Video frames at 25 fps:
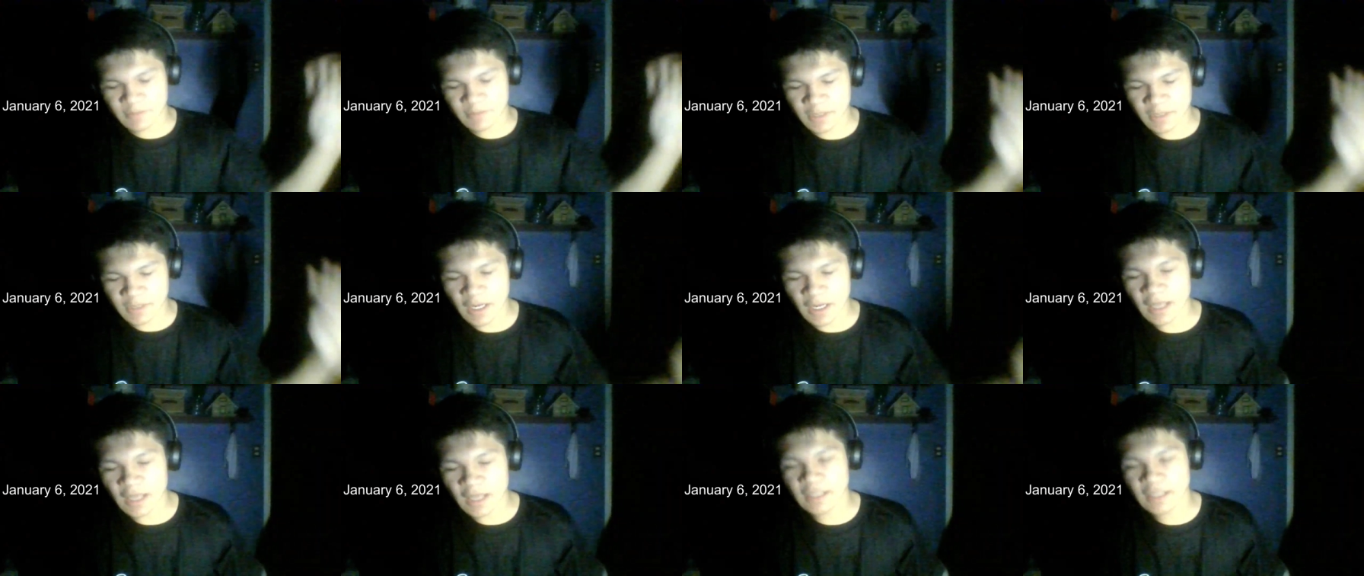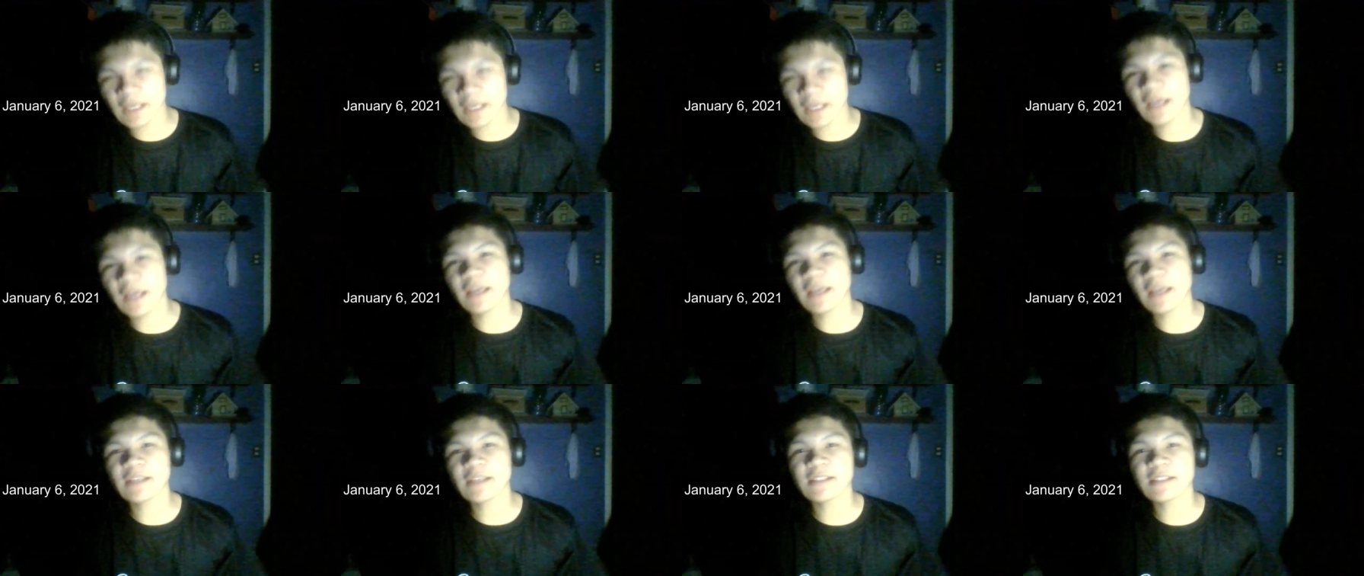it going
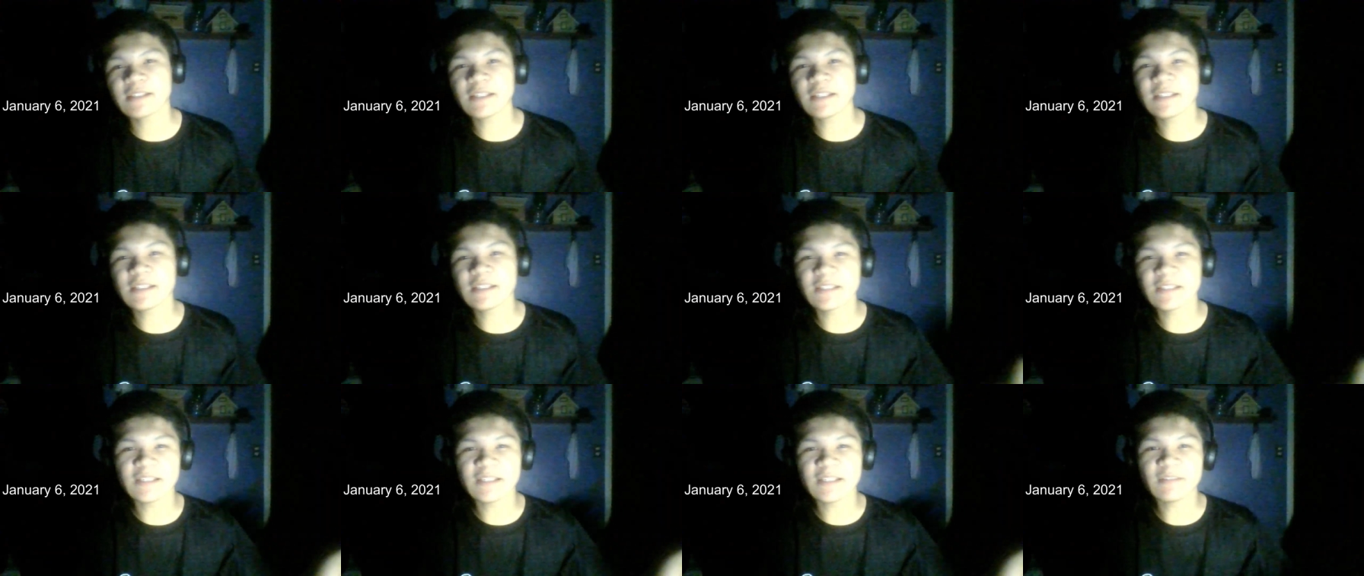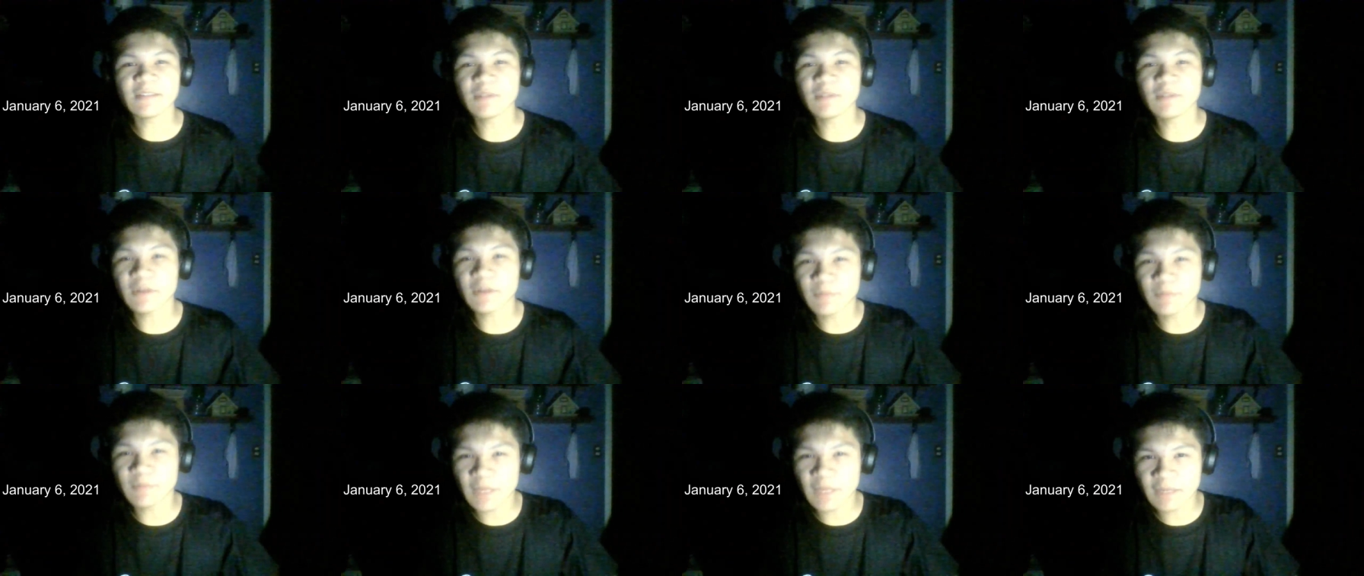guys? This is D.
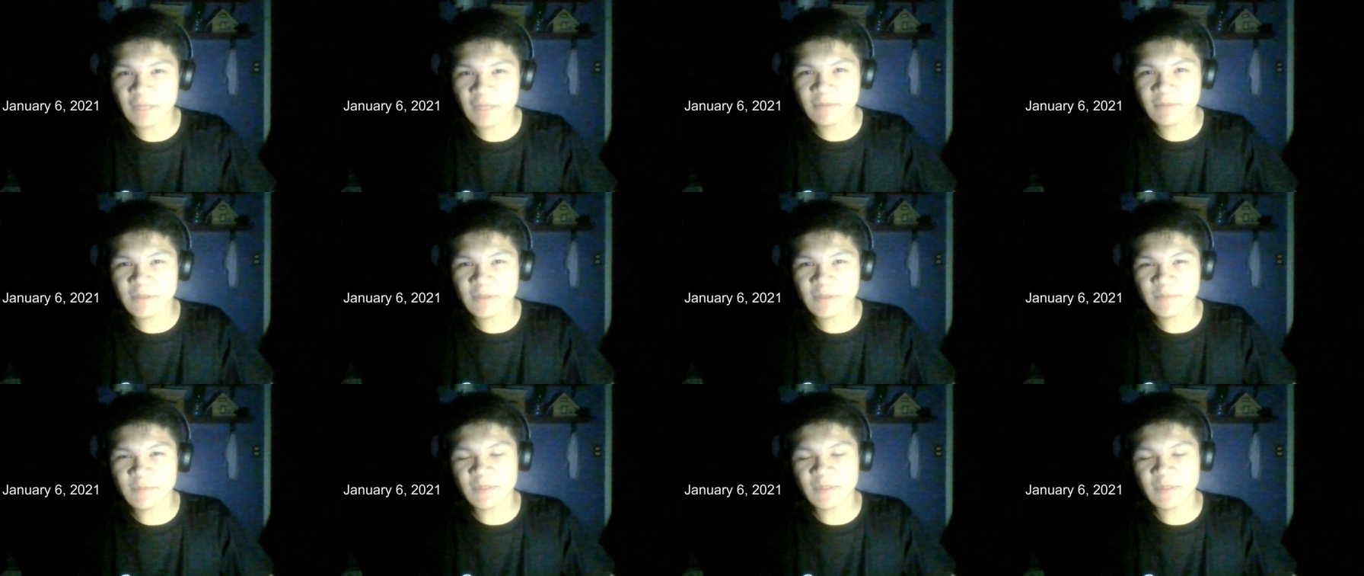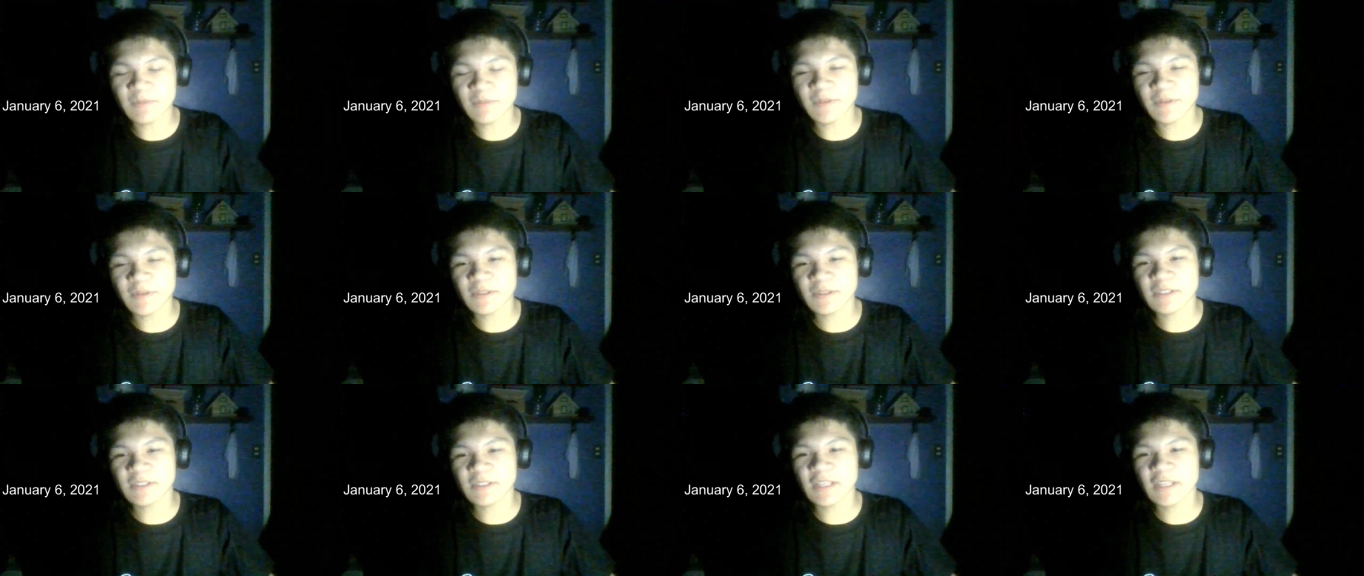Welcome back with some the video.
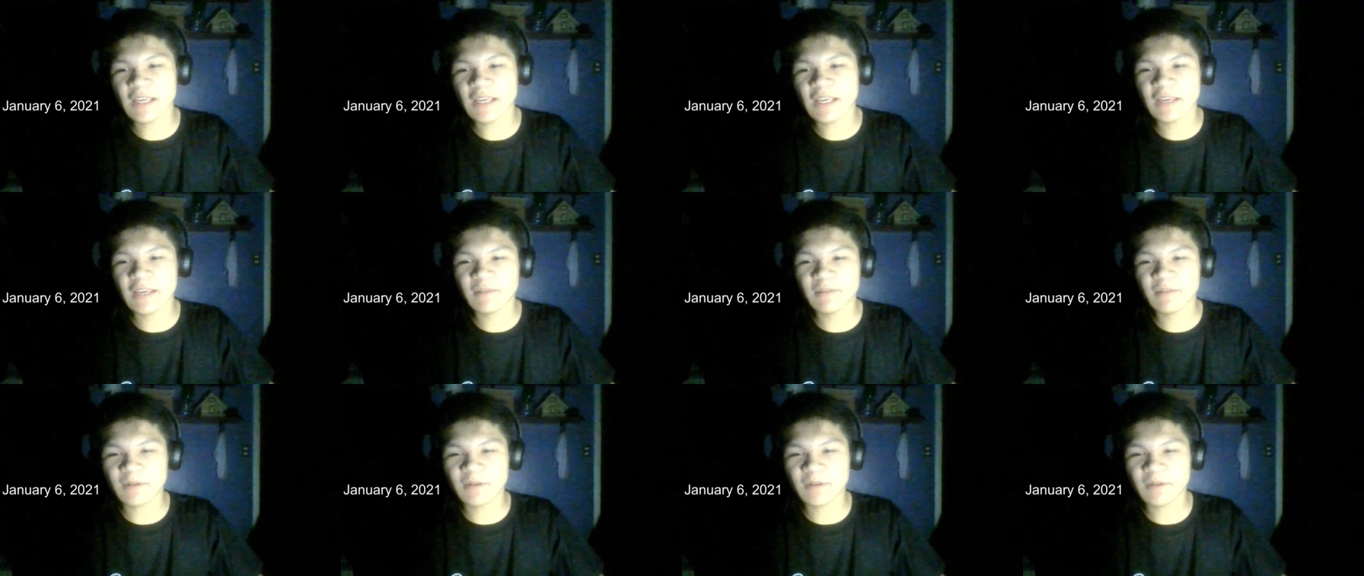Today we